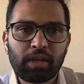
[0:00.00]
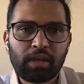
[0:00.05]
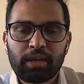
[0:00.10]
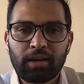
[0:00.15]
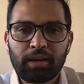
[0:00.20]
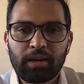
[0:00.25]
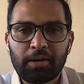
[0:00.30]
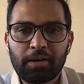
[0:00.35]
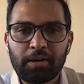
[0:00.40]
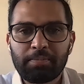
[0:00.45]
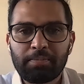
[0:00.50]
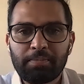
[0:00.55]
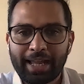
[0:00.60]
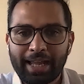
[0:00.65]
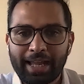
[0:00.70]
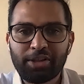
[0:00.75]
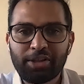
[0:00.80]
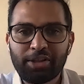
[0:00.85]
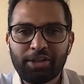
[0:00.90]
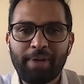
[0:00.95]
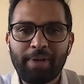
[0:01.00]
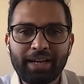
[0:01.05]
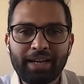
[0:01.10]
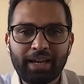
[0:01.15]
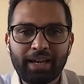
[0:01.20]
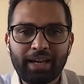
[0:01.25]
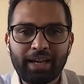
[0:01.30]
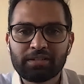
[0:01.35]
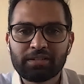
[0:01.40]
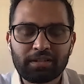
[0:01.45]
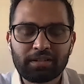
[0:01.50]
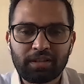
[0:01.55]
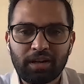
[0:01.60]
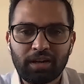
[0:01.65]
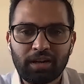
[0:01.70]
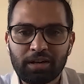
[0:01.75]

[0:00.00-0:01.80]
But at the back end,